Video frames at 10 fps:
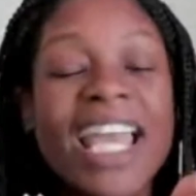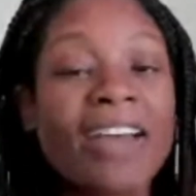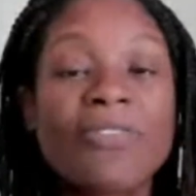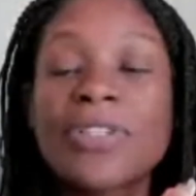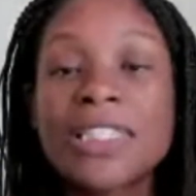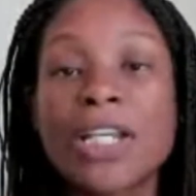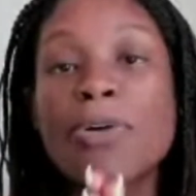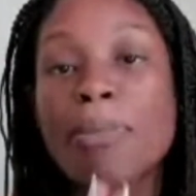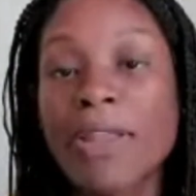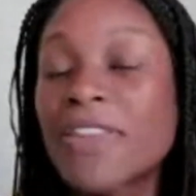every
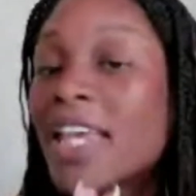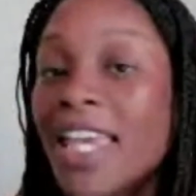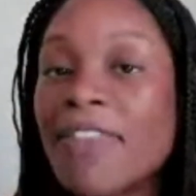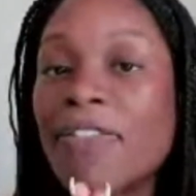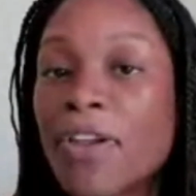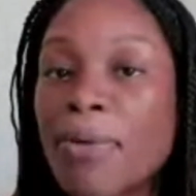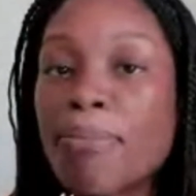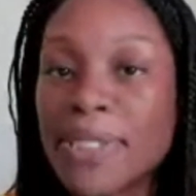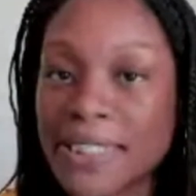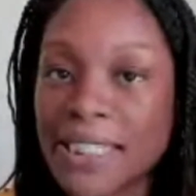single month in their
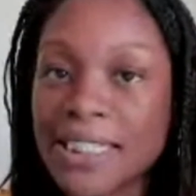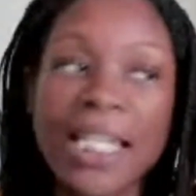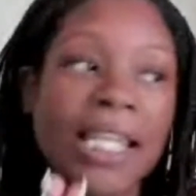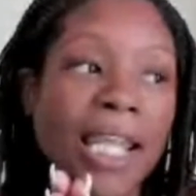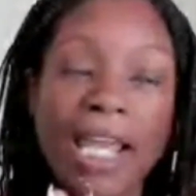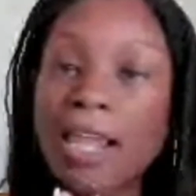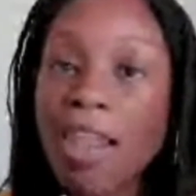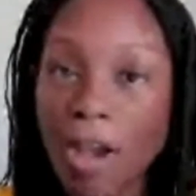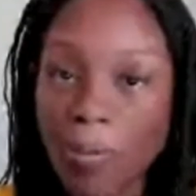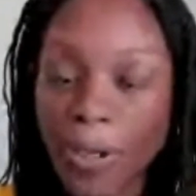business like
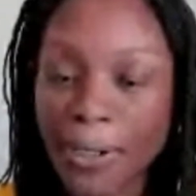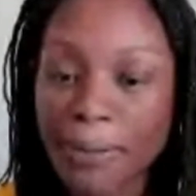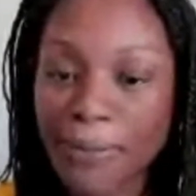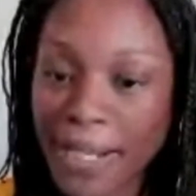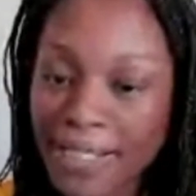clockwork, right?